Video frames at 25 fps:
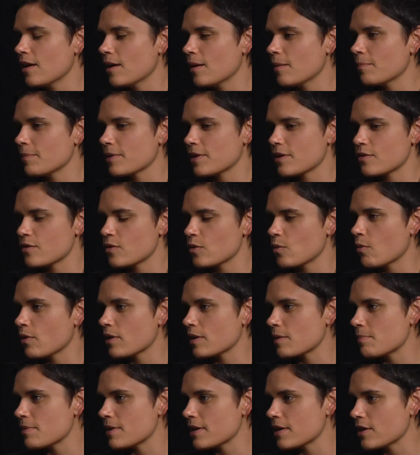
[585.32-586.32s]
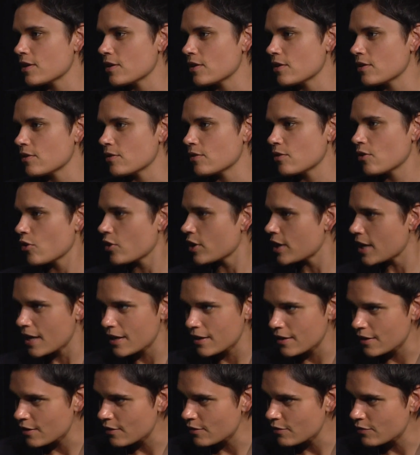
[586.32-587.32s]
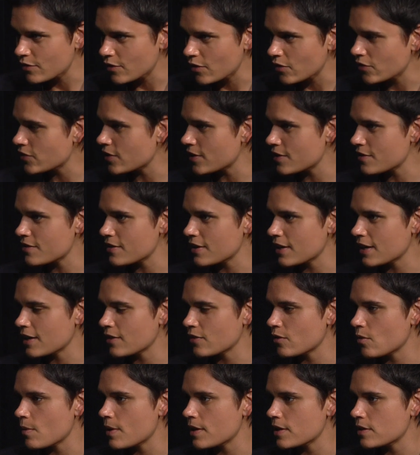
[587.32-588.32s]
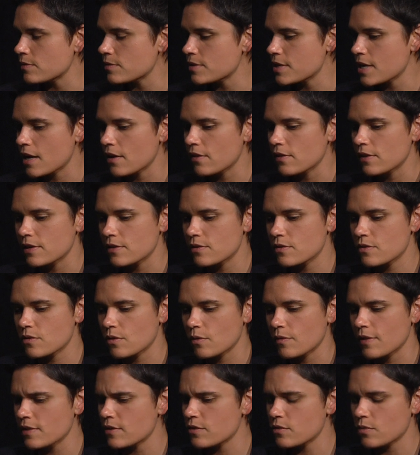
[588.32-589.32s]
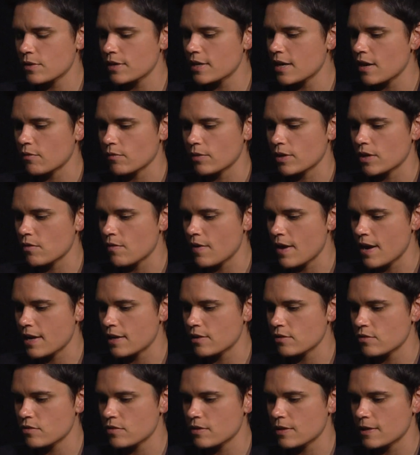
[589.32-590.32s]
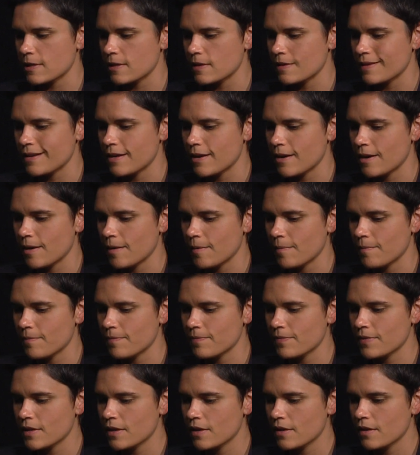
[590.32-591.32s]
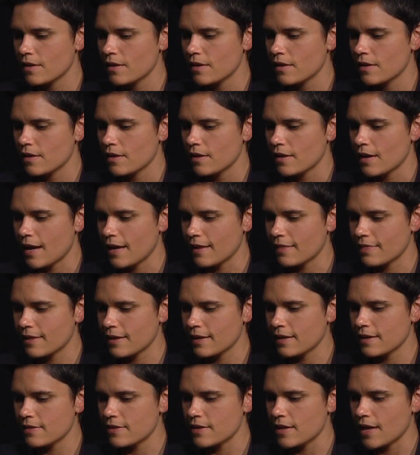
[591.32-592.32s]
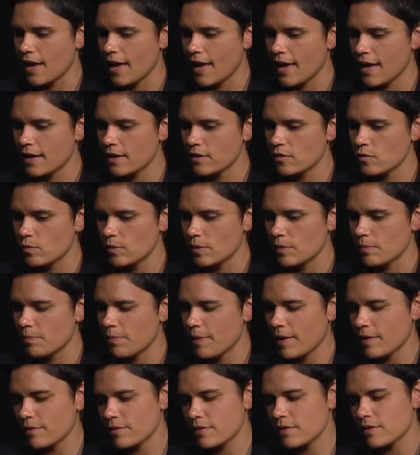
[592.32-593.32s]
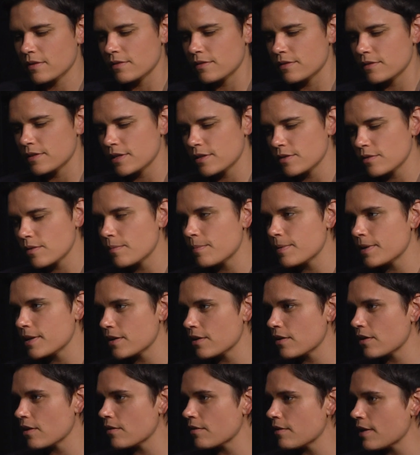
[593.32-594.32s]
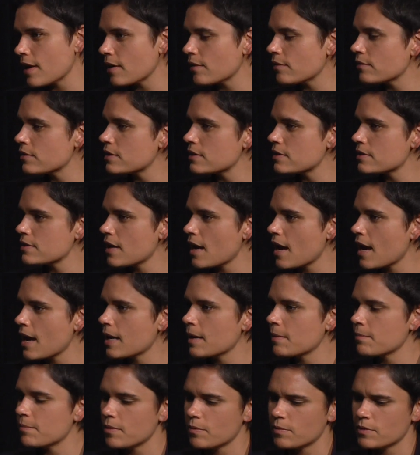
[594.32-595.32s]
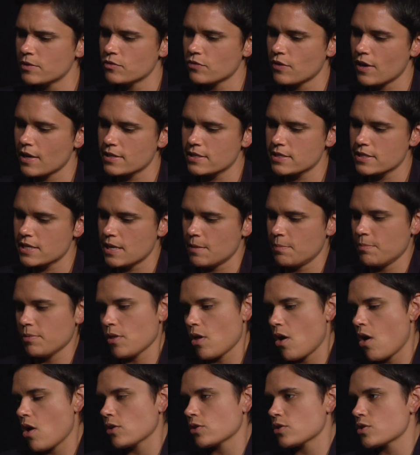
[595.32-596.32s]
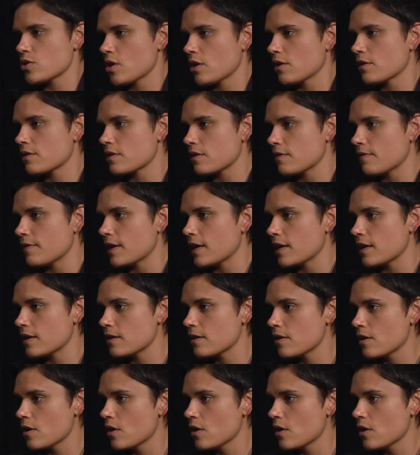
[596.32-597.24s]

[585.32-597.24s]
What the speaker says: because you want to be creative and artistic in the way you tell it. So that story got rearranged, and I think in the end we bounced a little bit around in time, but we tried to keep long chunks of it